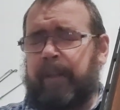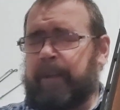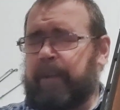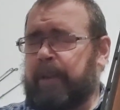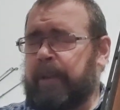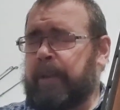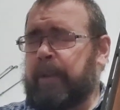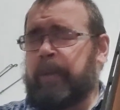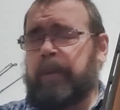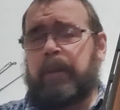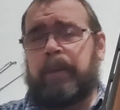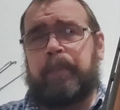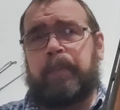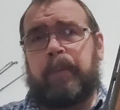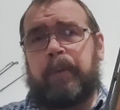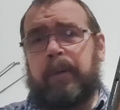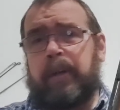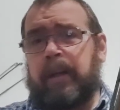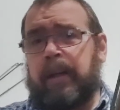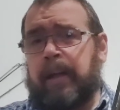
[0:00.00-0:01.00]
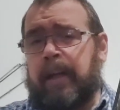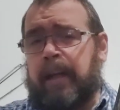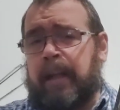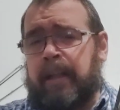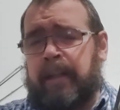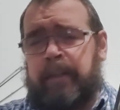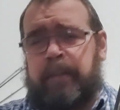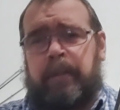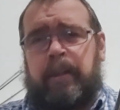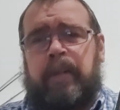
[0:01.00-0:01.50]
Then you can put a
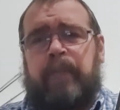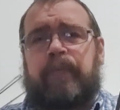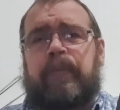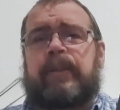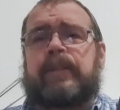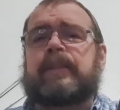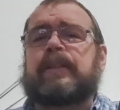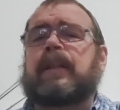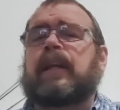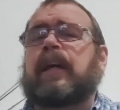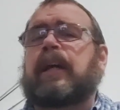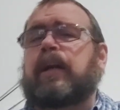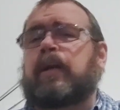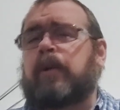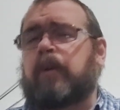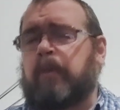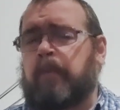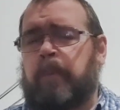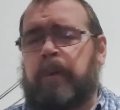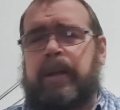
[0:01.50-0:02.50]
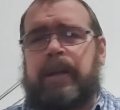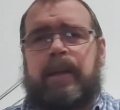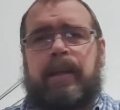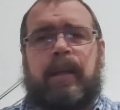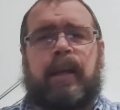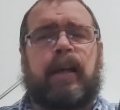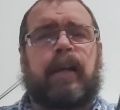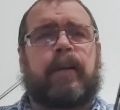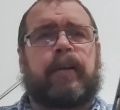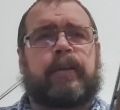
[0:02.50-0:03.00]
holographic sight or a red
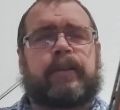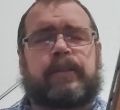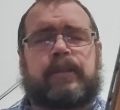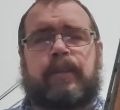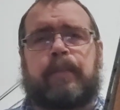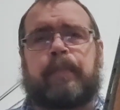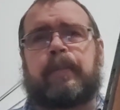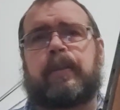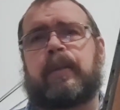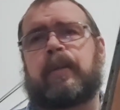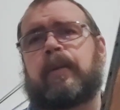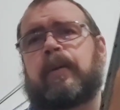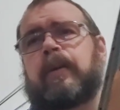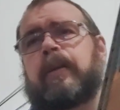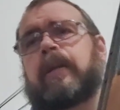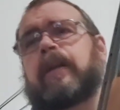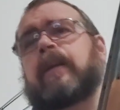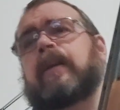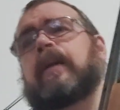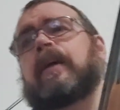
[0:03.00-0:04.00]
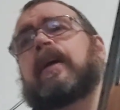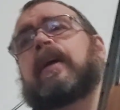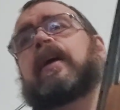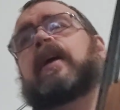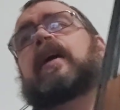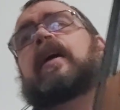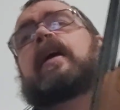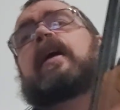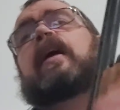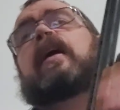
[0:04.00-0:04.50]
dot or something on
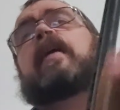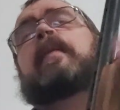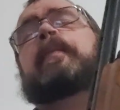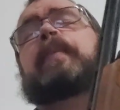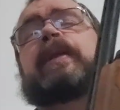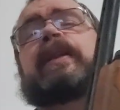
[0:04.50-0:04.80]
it.